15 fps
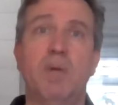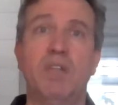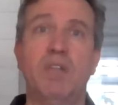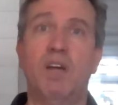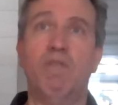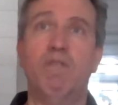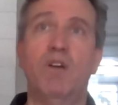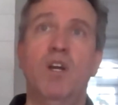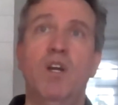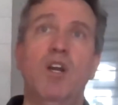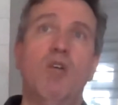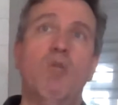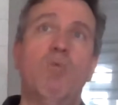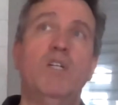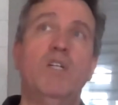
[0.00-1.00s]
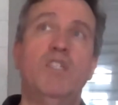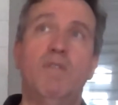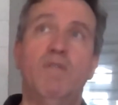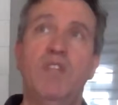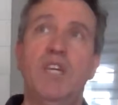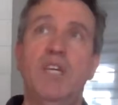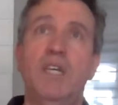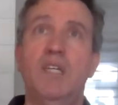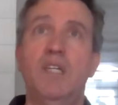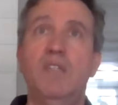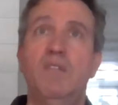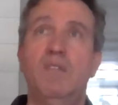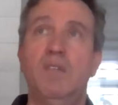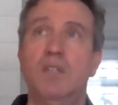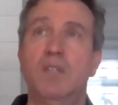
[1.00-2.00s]
myself which of
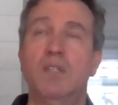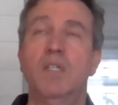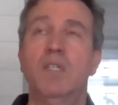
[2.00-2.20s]
these